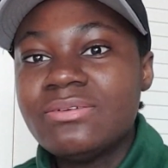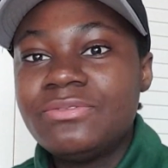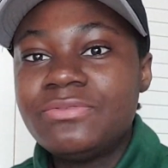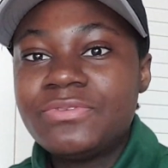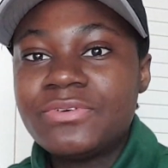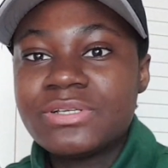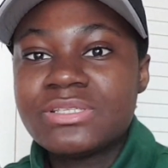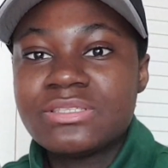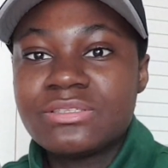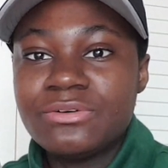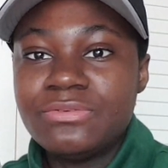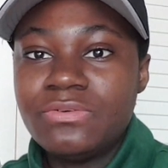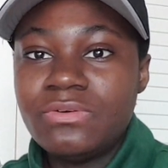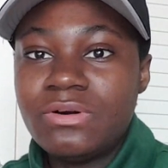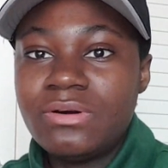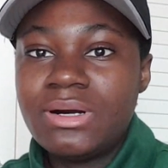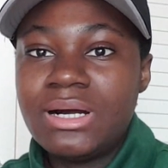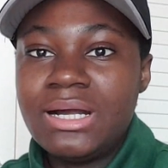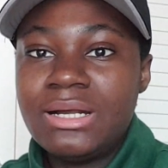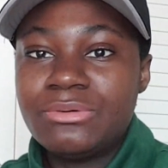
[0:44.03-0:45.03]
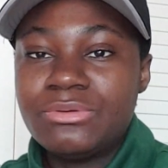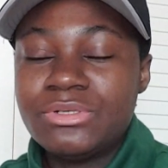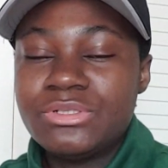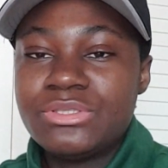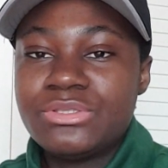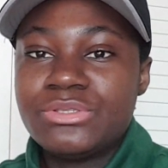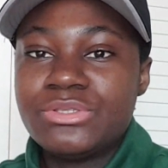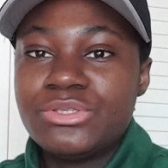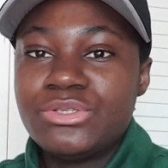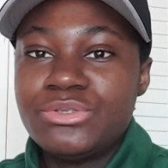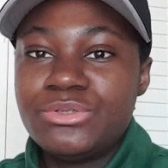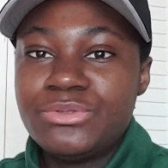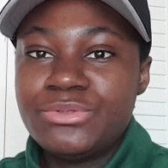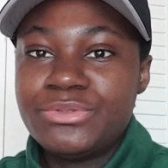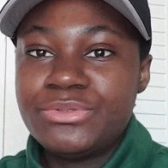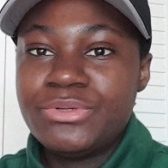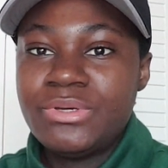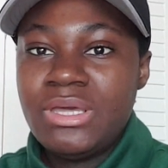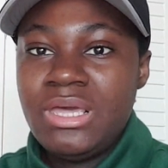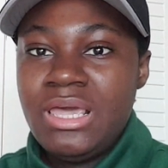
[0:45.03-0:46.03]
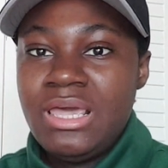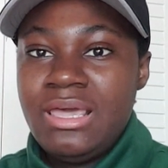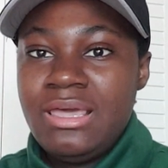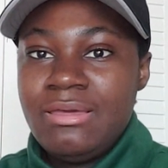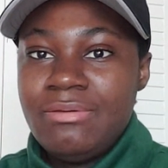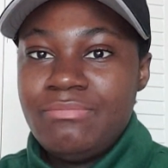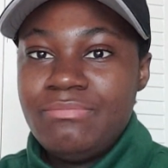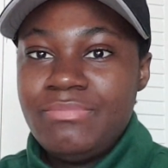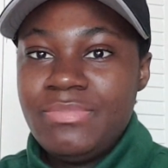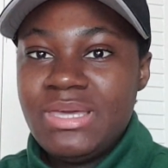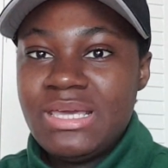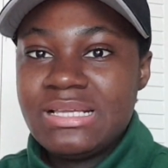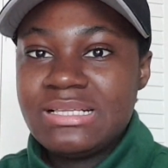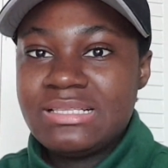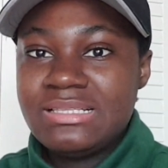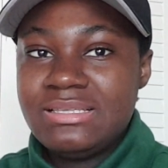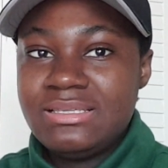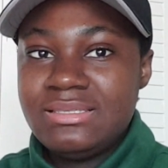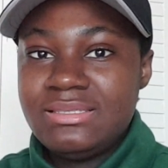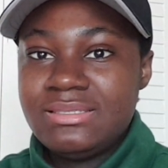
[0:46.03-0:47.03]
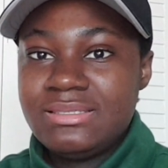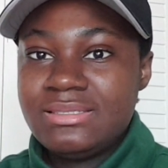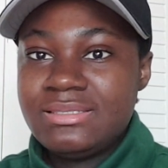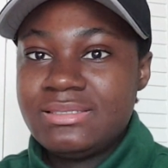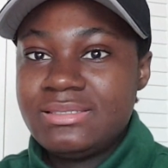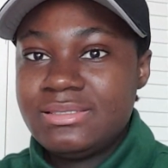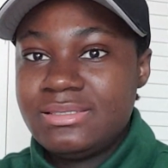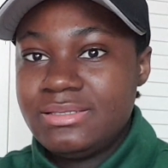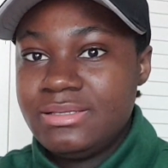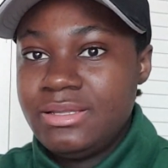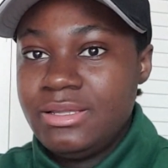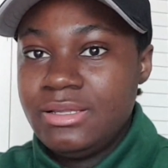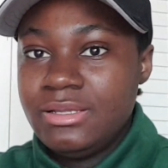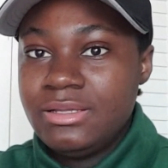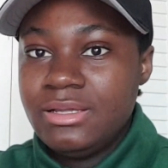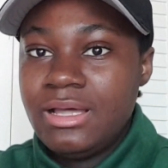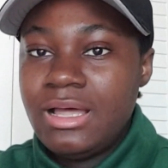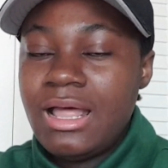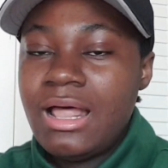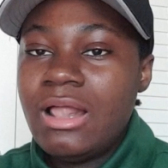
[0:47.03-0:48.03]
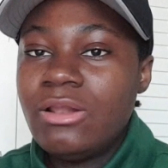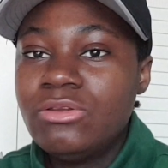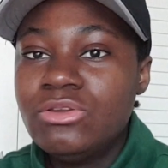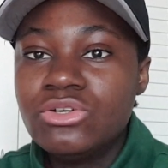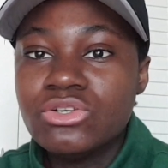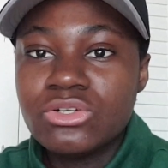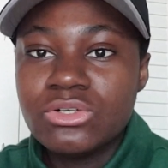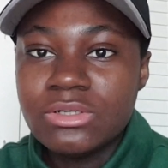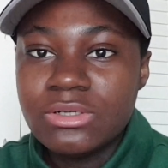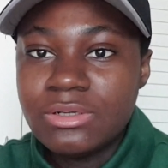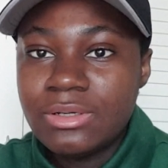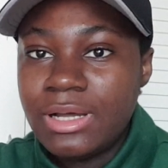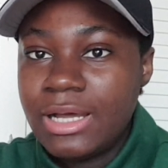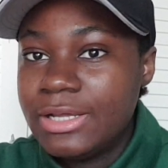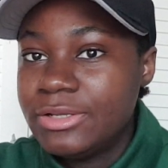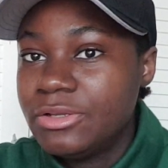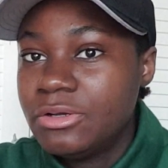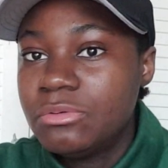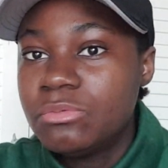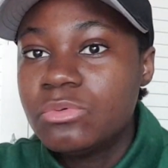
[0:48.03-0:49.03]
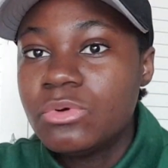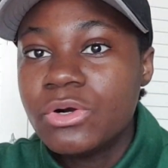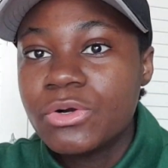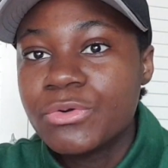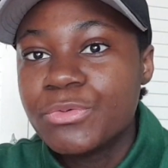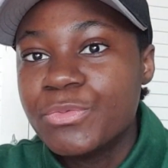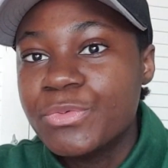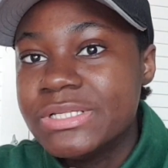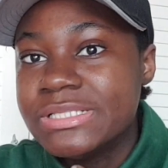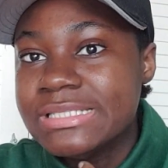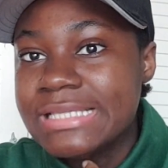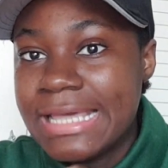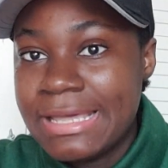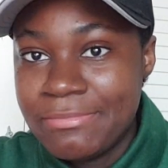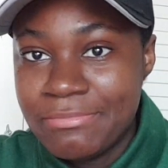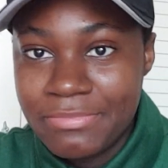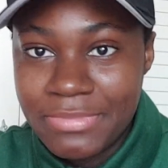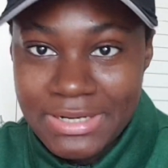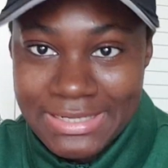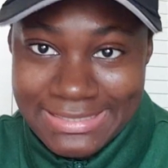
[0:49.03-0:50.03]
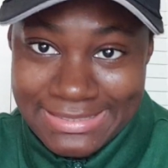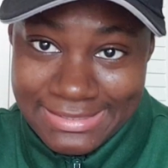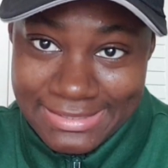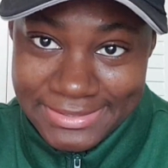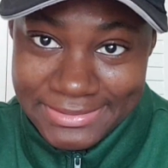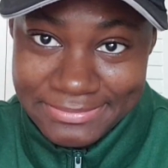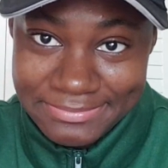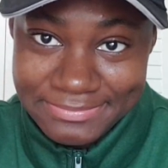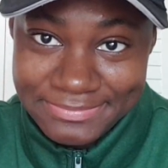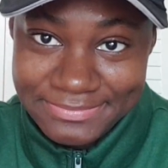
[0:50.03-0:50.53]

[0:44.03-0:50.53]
First of all, I want to make this look, I don't work with embassy.